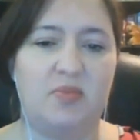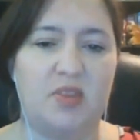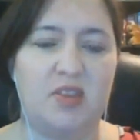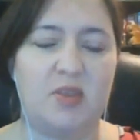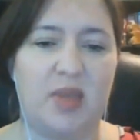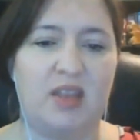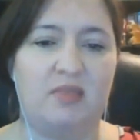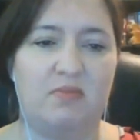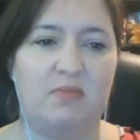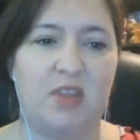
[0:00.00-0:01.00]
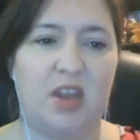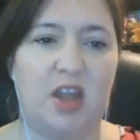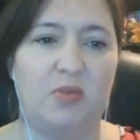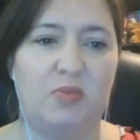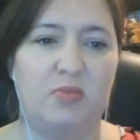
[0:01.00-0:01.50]
spend
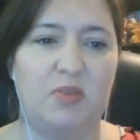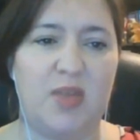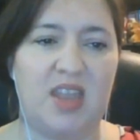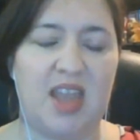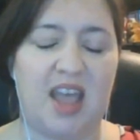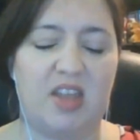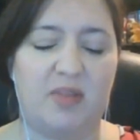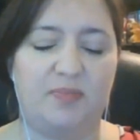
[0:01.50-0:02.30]
the day there.